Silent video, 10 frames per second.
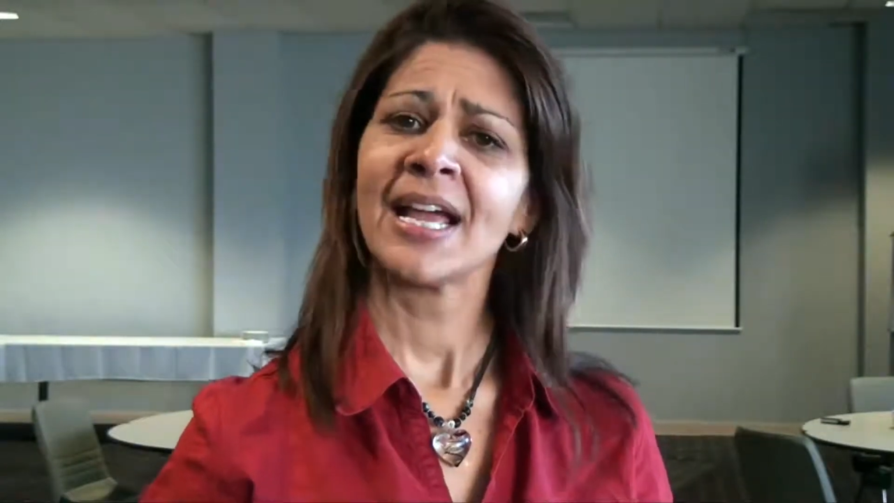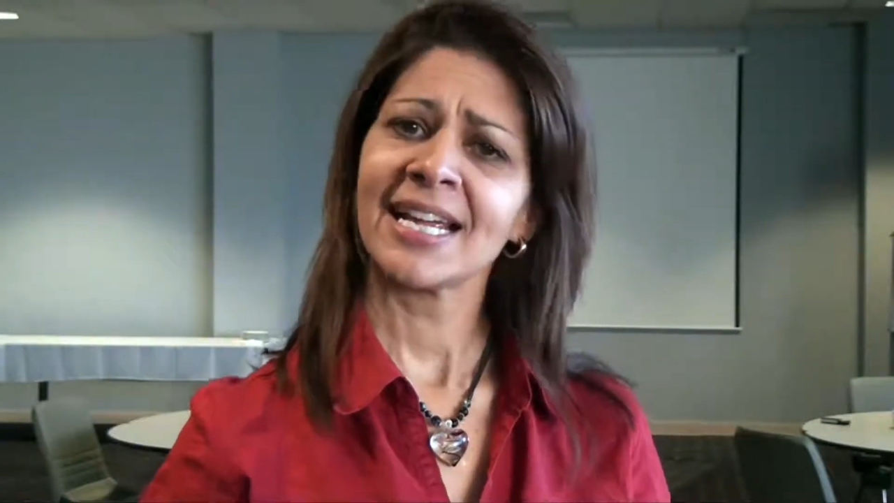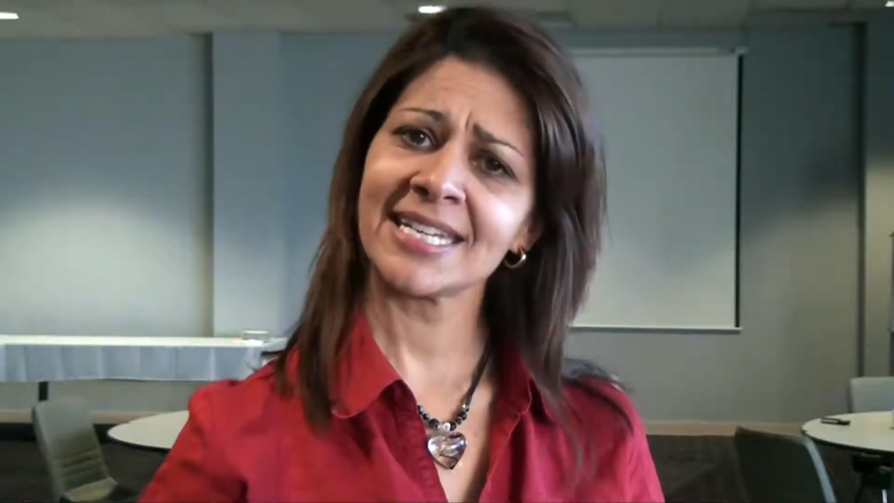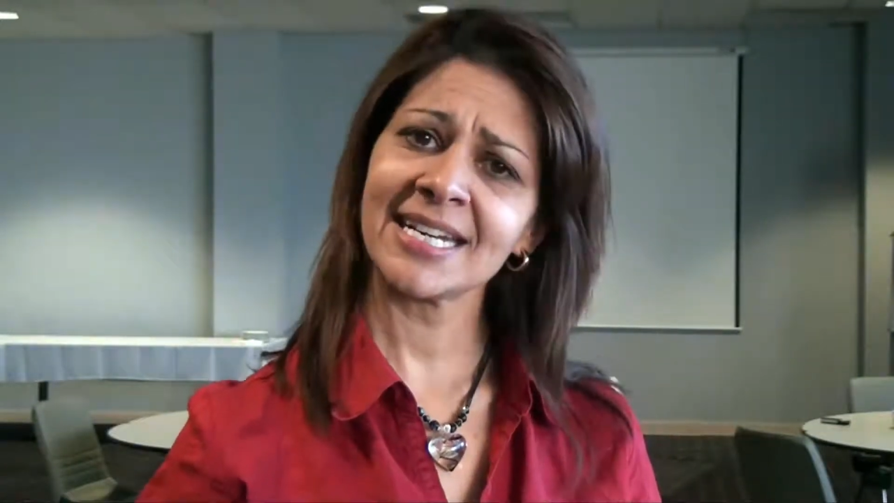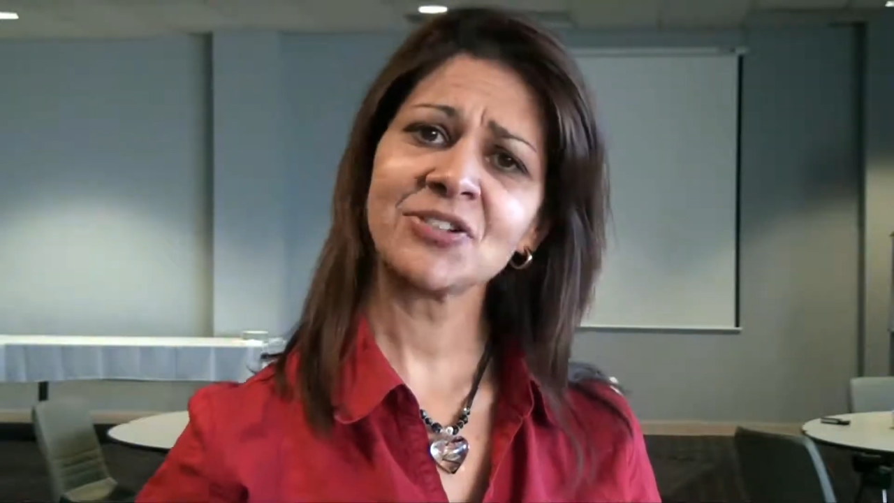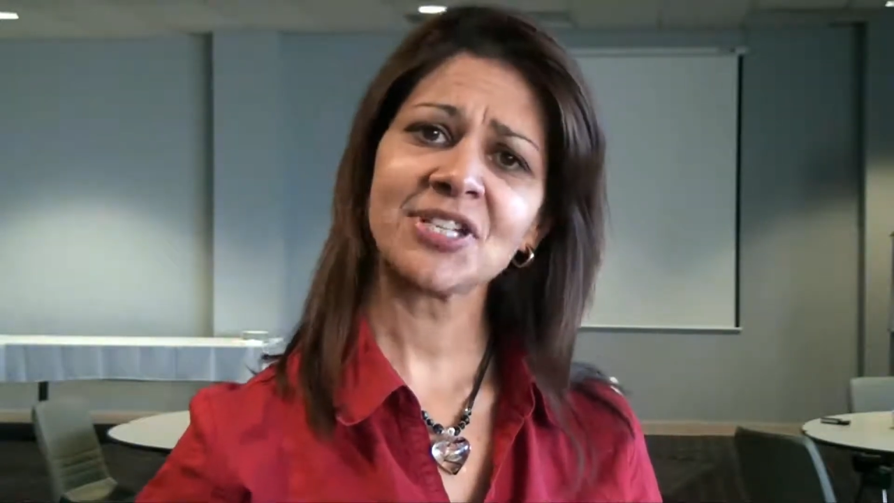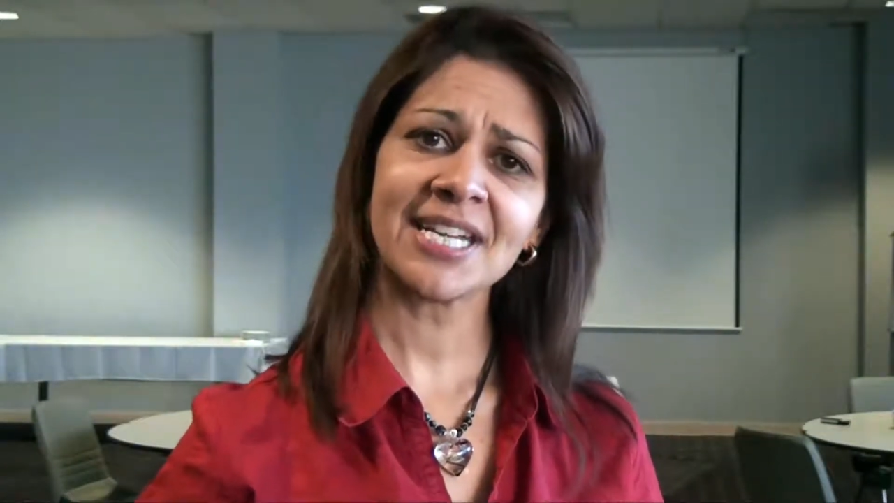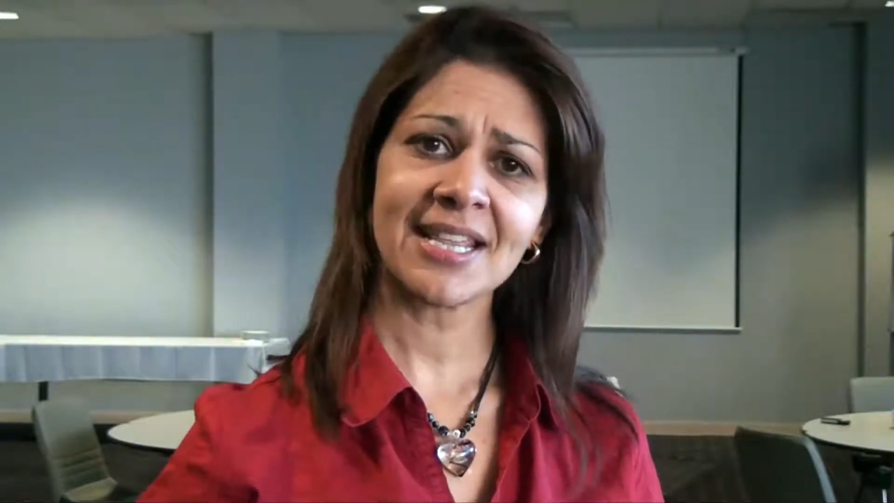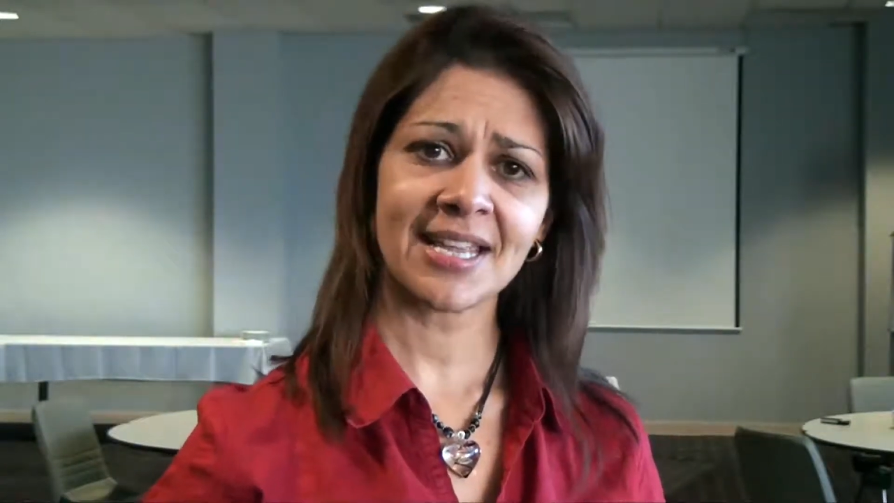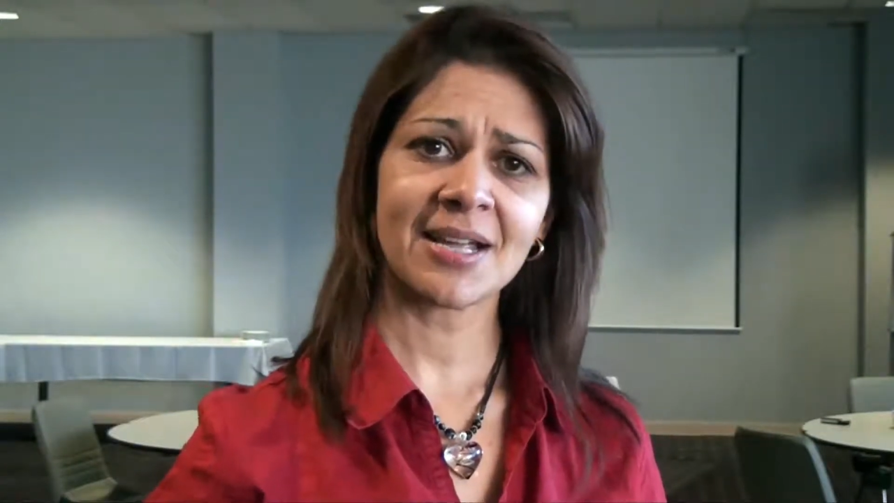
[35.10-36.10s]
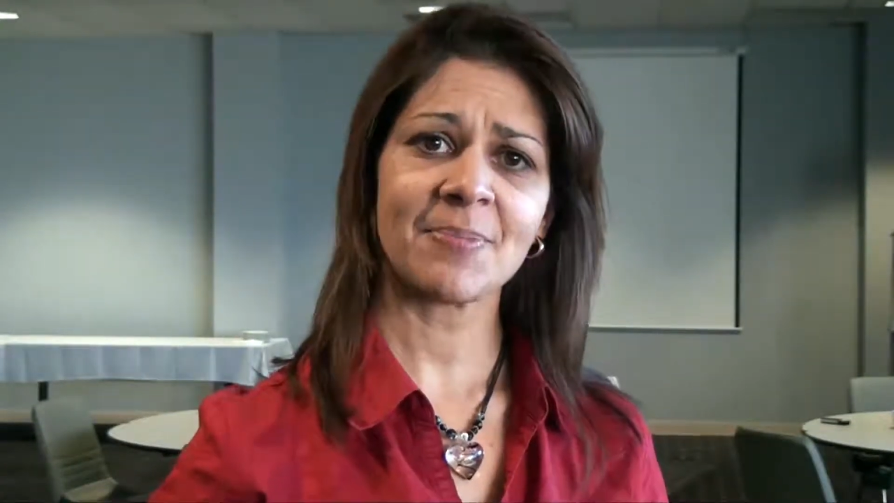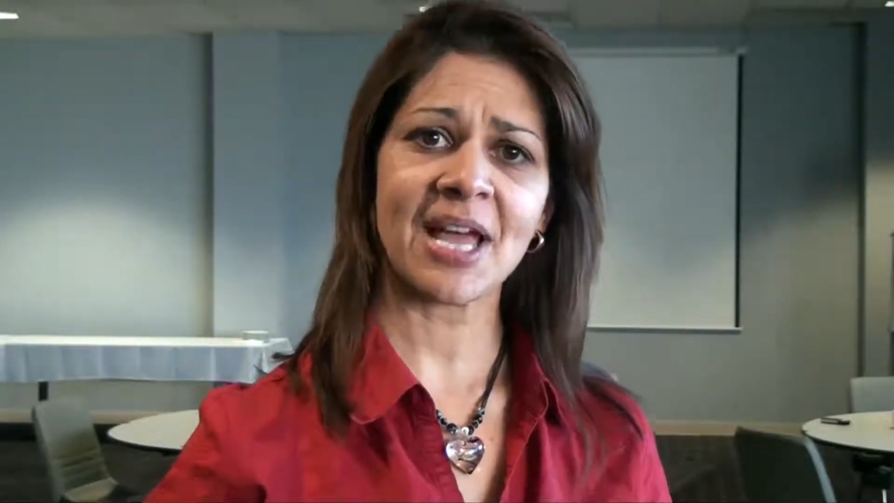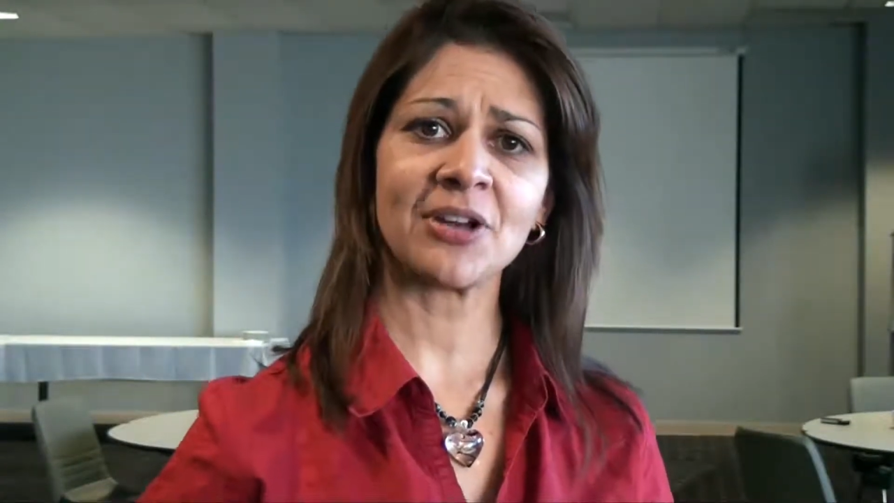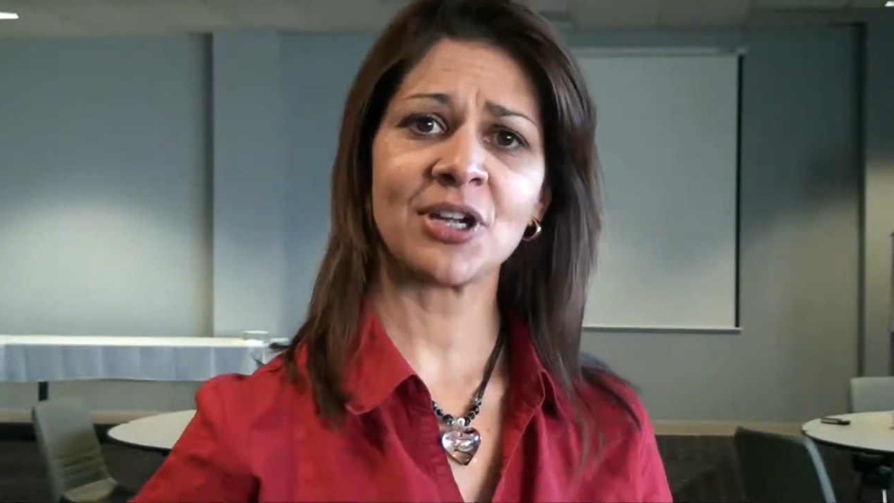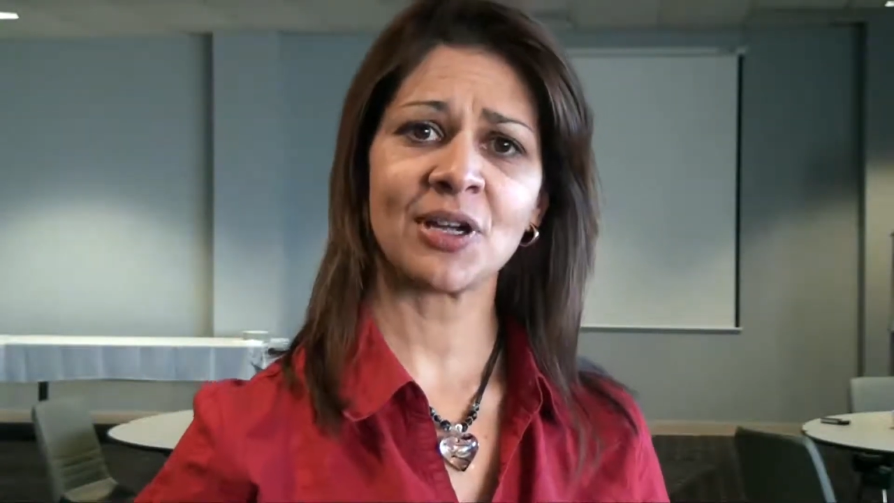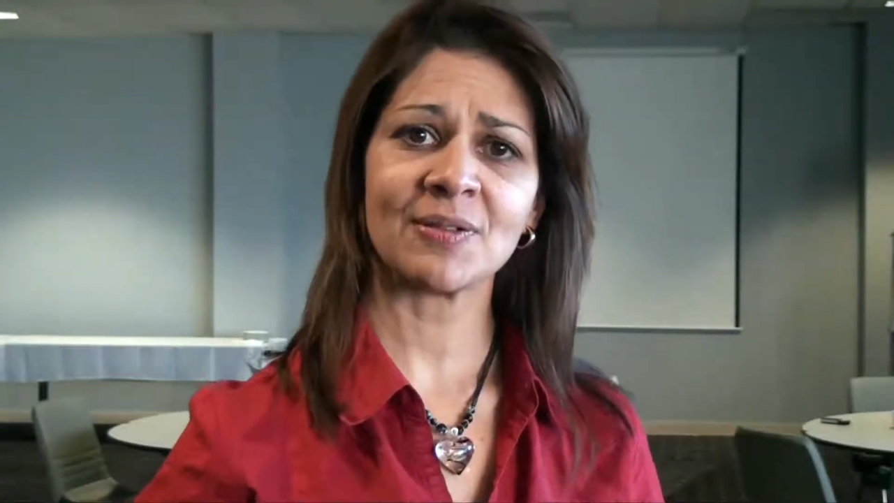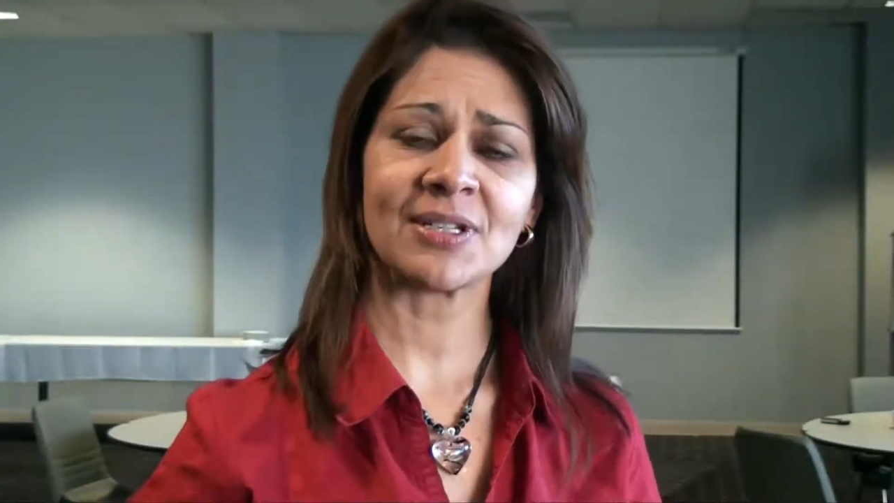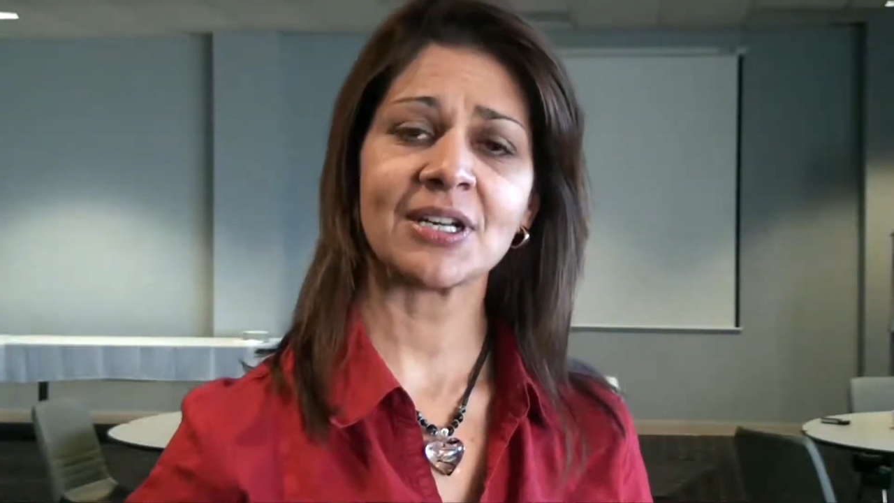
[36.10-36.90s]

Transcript: It's an interesting thing about nerves.